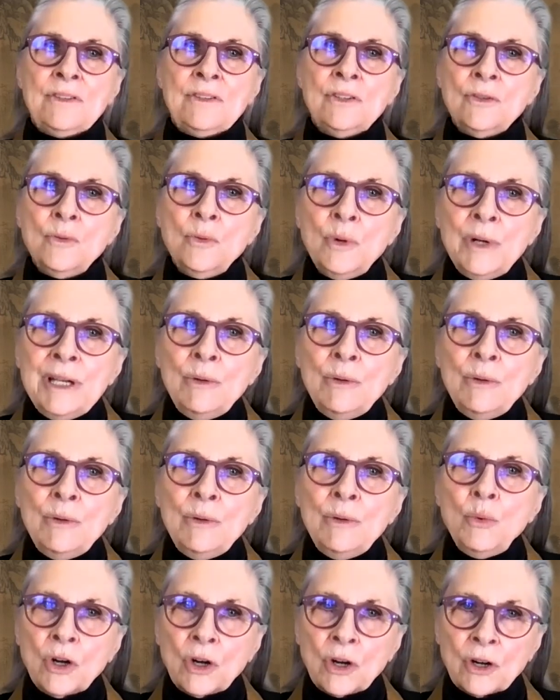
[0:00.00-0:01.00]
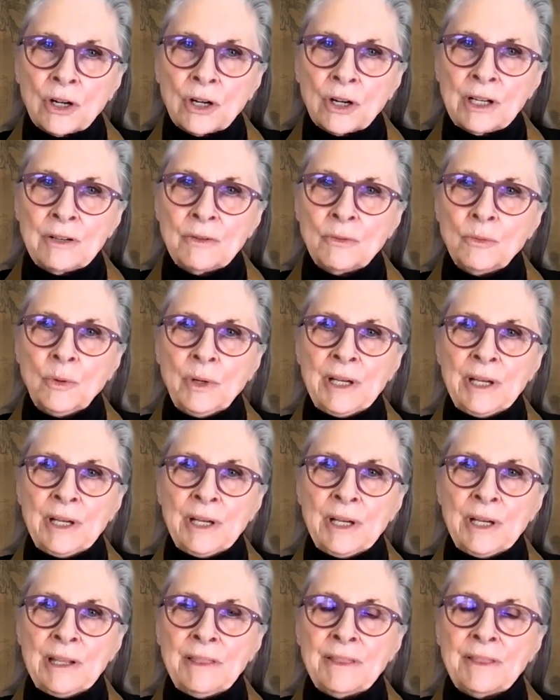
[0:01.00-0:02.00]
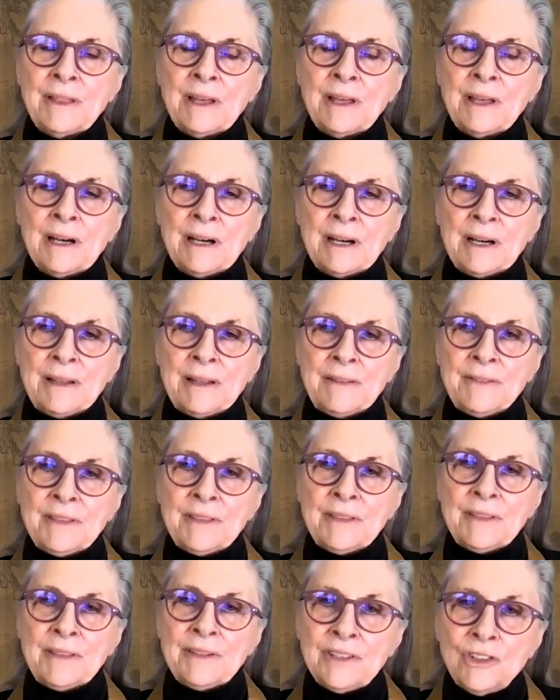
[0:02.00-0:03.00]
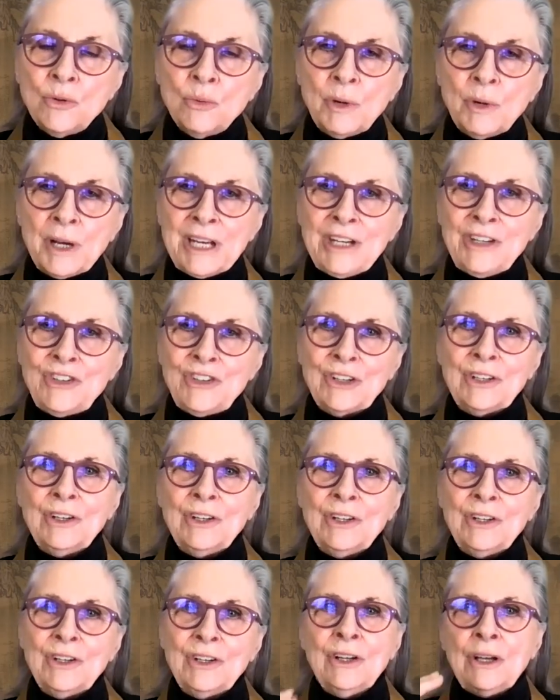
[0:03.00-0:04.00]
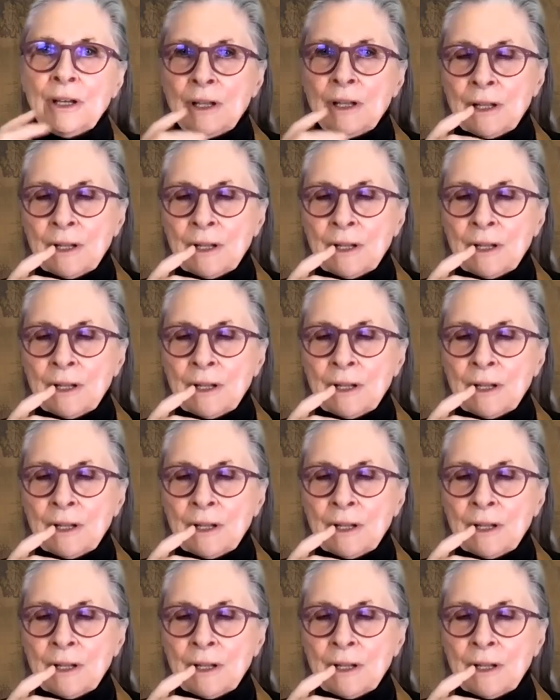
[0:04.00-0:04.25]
do we work with the situation